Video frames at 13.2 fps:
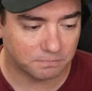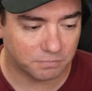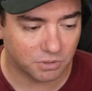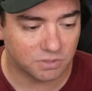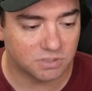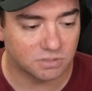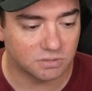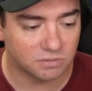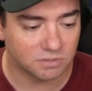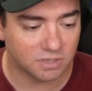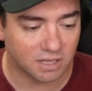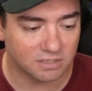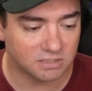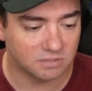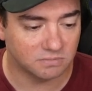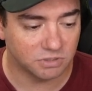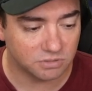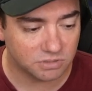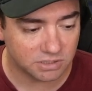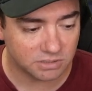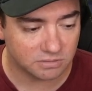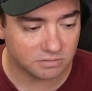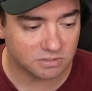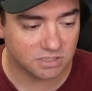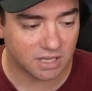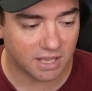personal custom utils